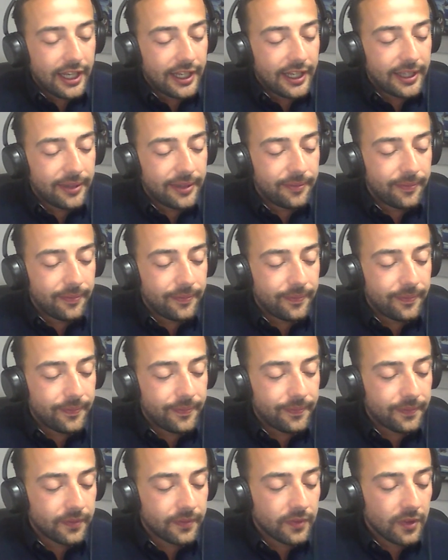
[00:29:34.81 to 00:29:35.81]

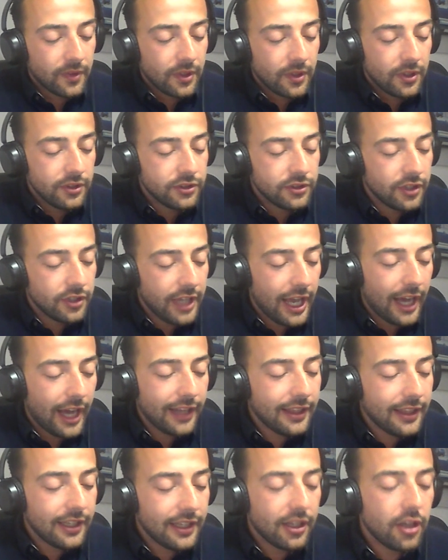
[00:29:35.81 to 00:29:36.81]
So yeah,
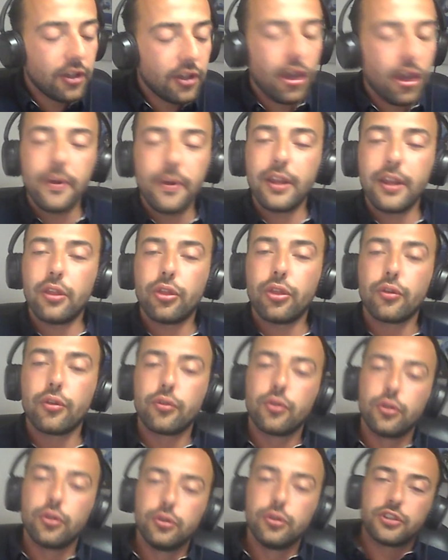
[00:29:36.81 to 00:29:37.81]
I think going
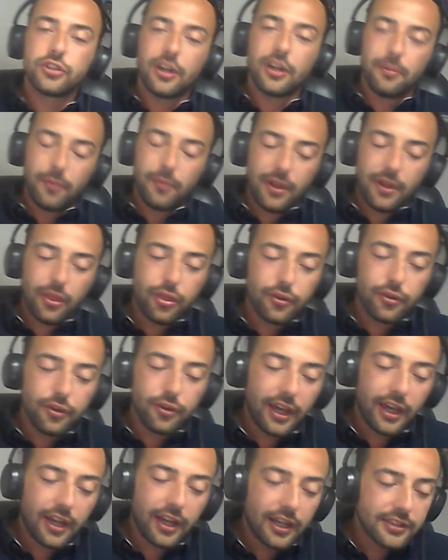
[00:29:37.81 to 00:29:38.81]
through
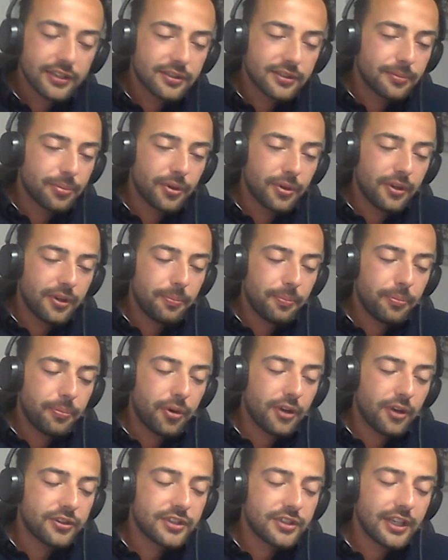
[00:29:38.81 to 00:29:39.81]
that custom
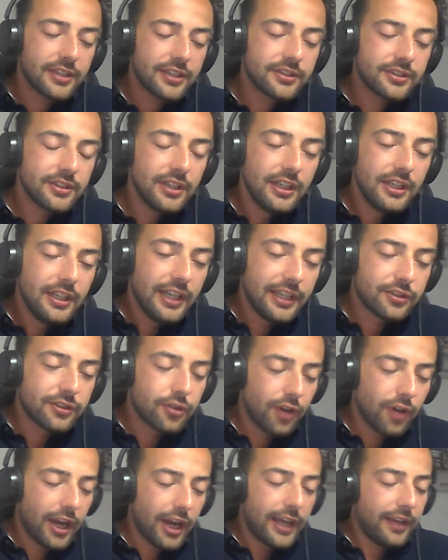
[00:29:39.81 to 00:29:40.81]
process
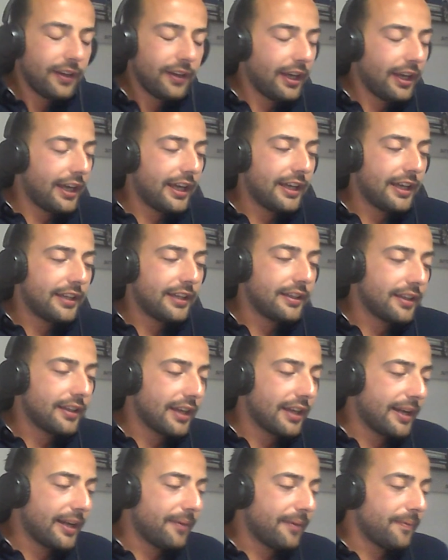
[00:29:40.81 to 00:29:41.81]
is great.
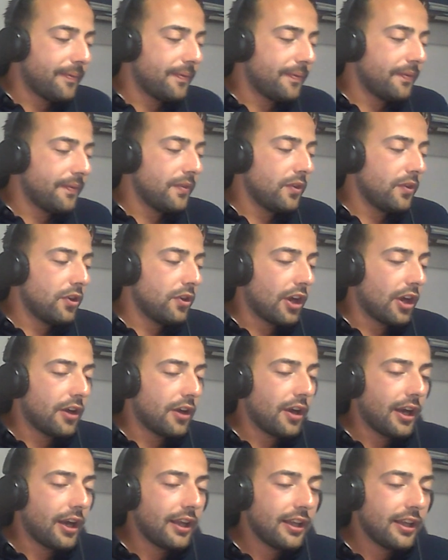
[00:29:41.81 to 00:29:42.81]
And
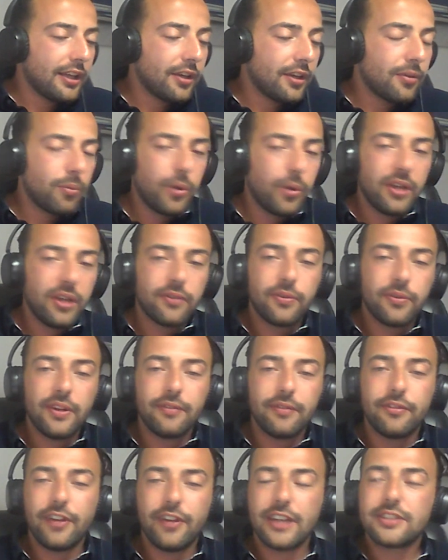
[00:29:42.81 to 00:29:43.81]
I think we've
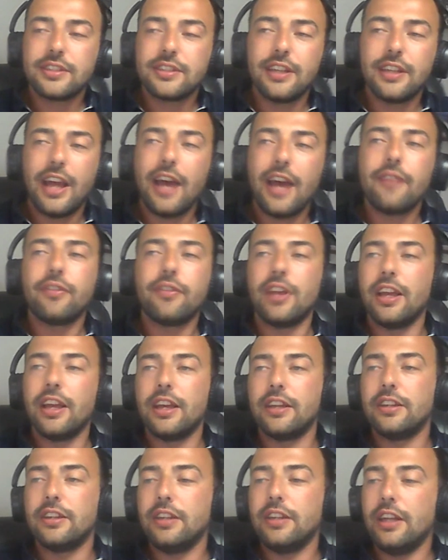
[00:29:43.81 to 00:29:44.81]
invested
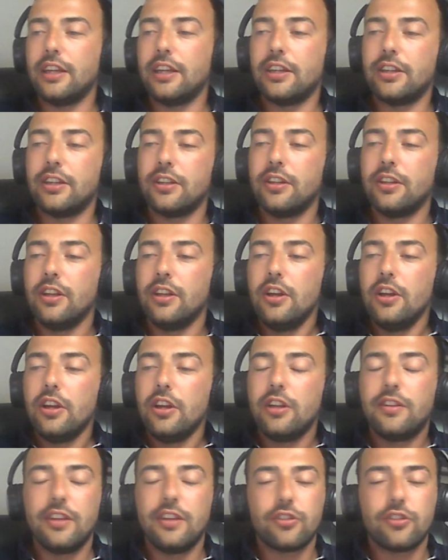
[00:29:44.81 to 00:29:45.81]
heavily in
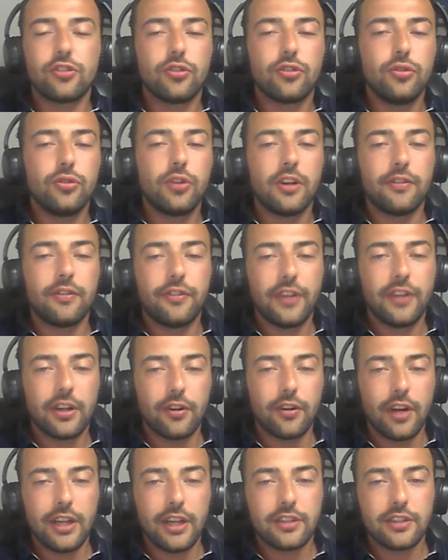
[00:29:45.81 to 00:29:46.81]
digital
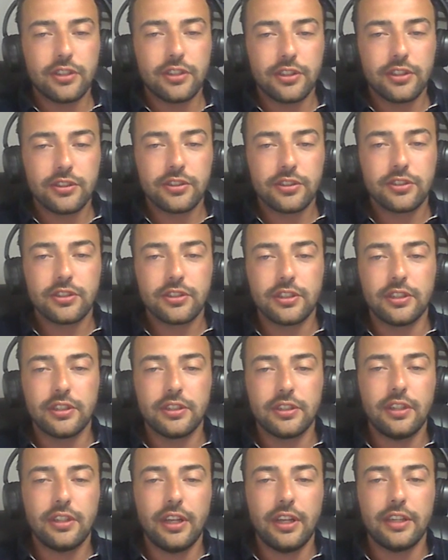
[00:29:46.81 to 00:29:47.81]
configurators
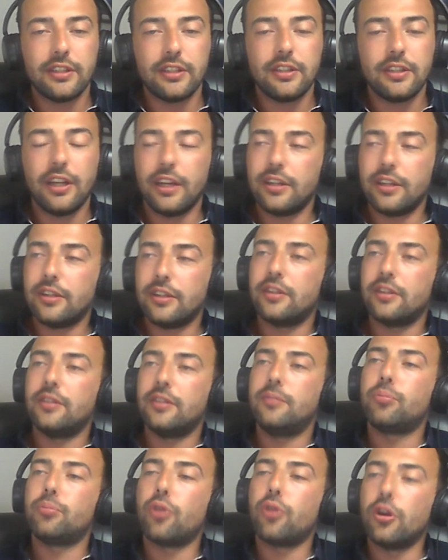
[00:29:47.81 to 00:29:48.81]
and
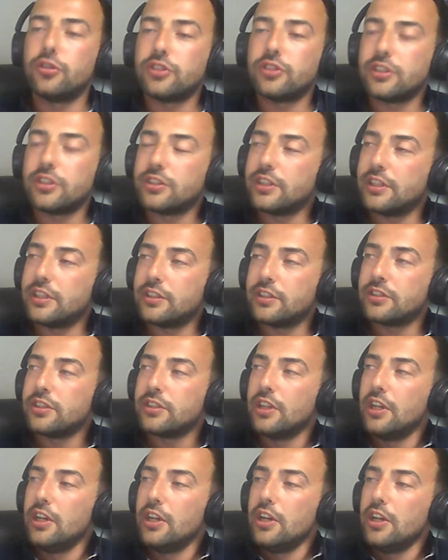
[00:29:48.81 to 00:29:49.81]

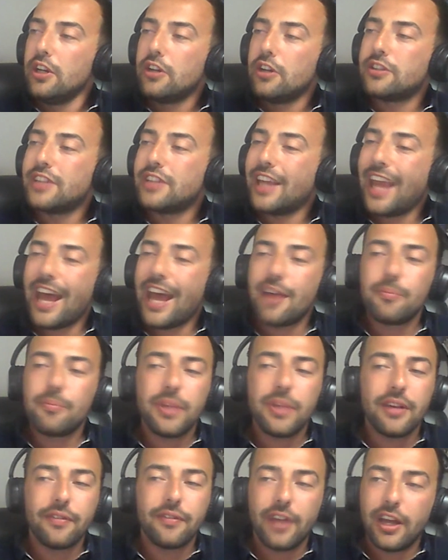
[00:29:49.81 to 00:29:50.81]
processes because it can
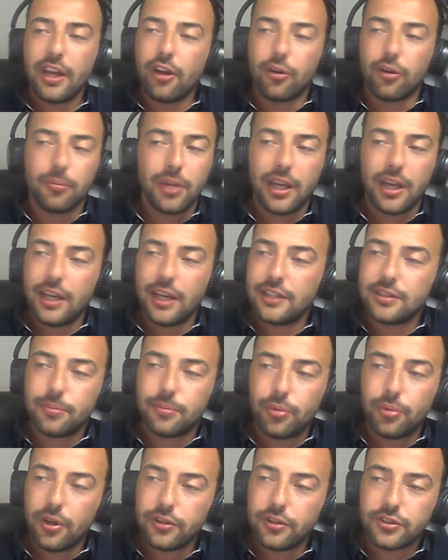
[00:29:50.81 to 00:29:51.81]
be a very
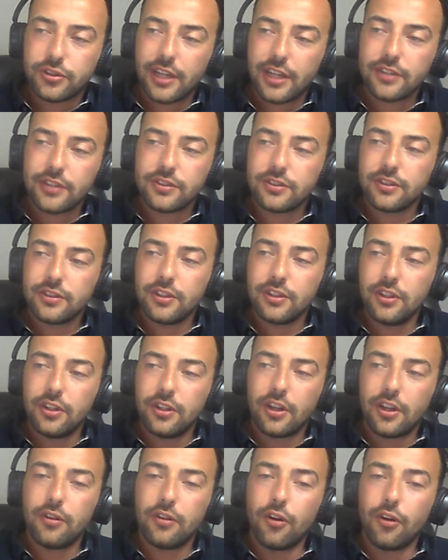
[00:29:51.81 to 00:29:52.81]
complicated process.
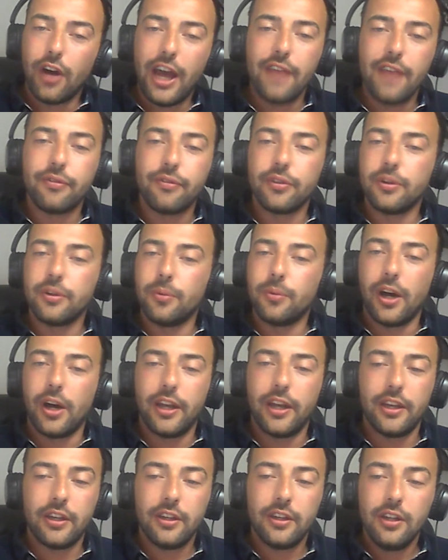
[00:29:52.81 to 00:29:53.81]
Not
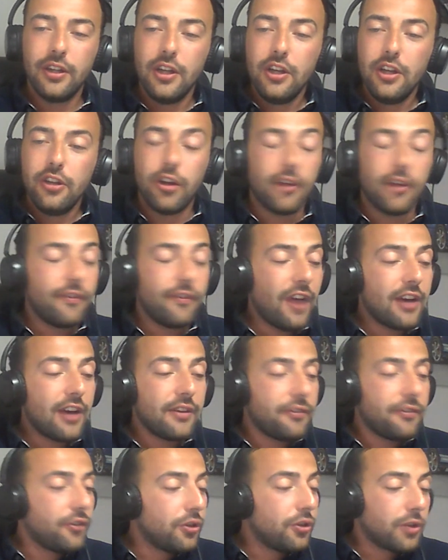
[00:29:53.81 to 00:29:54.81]
everyone,
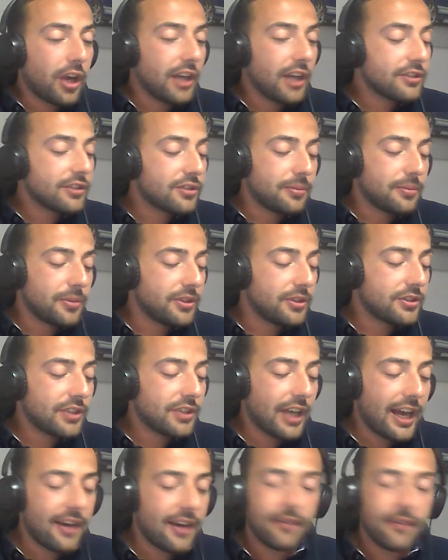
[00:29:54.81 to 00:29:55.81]
very few
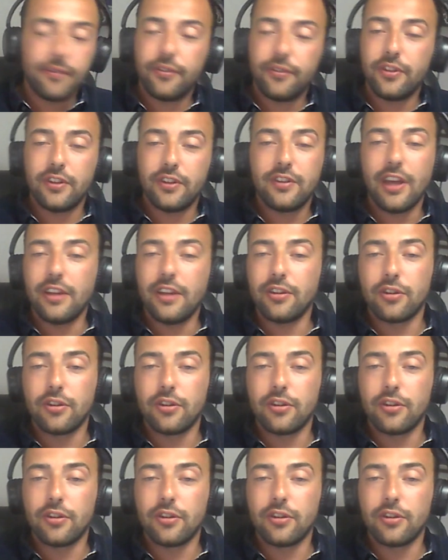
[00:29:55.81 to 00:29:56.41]
customers have the